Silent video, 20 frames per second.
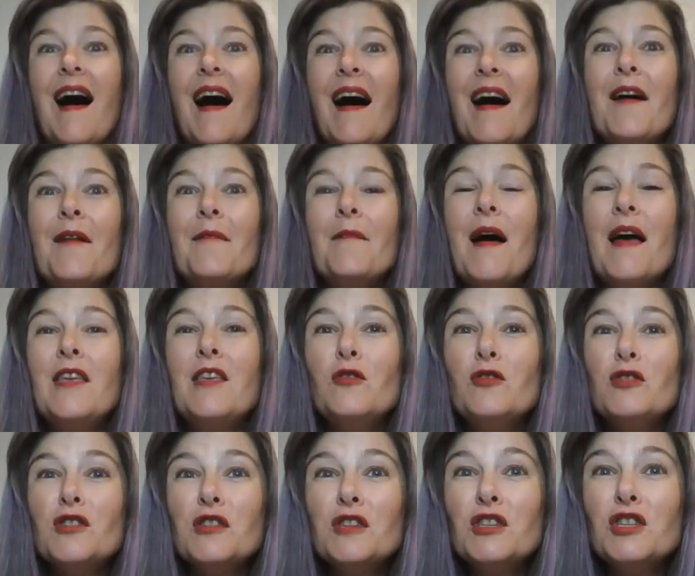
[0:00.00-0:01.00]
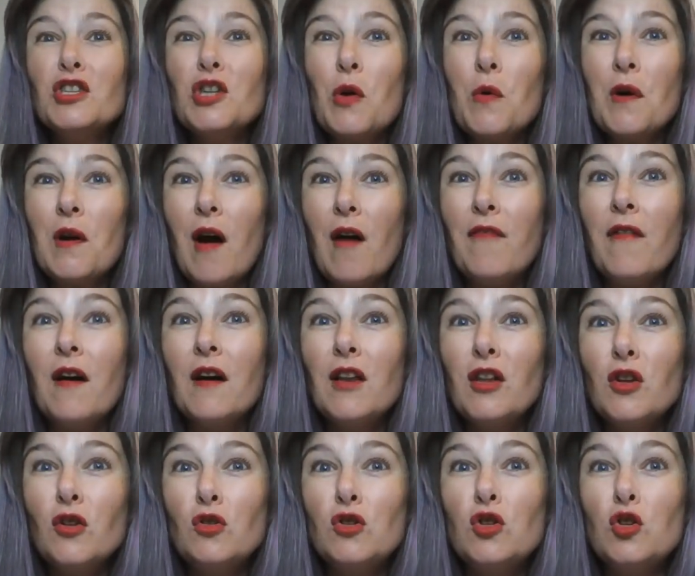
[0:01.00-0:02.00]
I usually show it off on
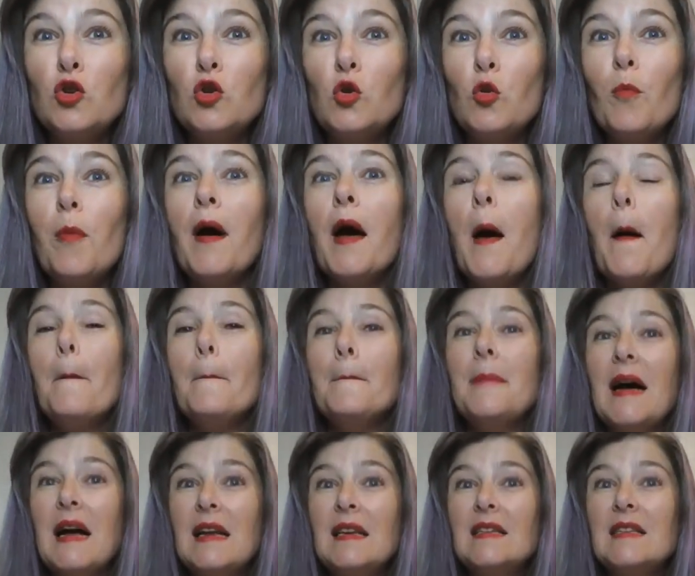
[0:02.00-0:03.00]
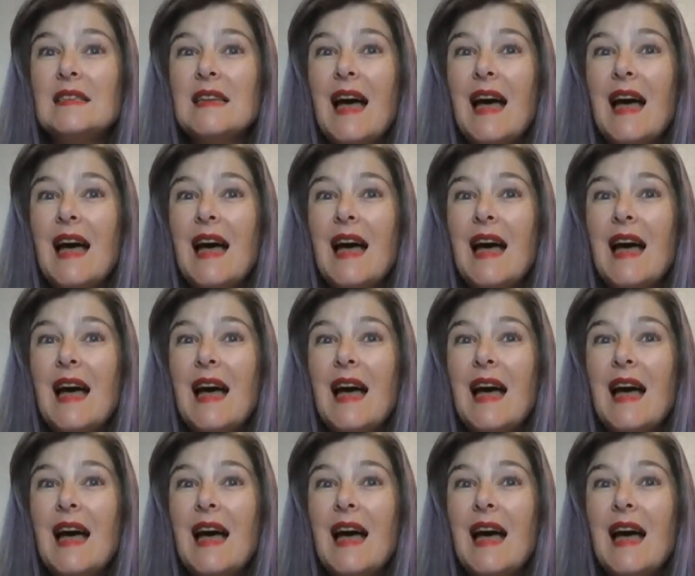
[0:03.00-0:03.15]
YouTube, but